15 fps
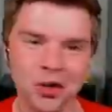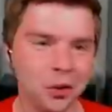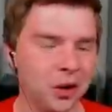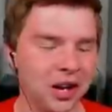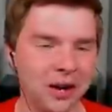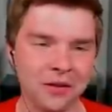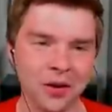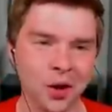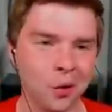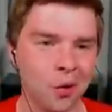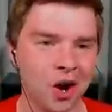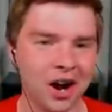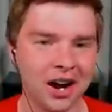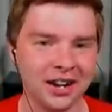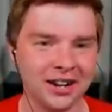Do whatever you
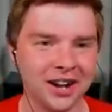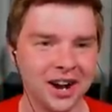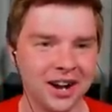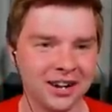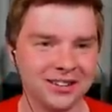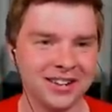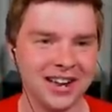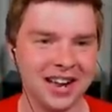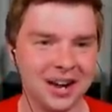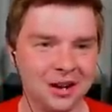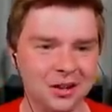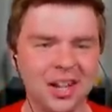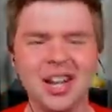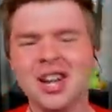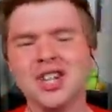want,
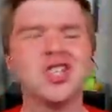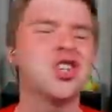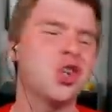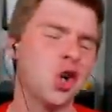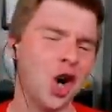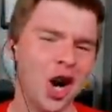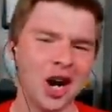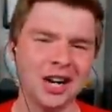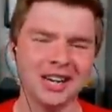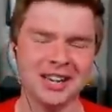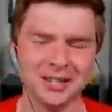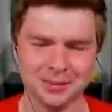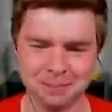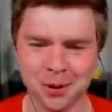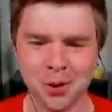Noctowl.
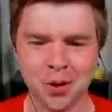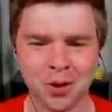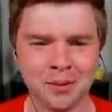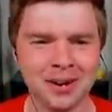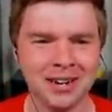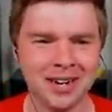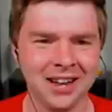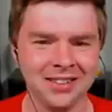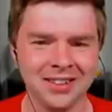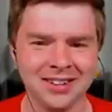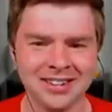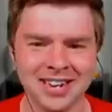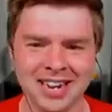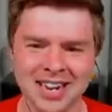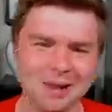Strongest Pokemon on
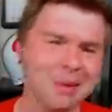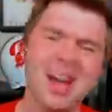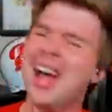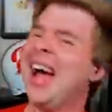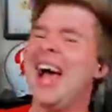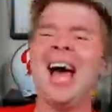the team.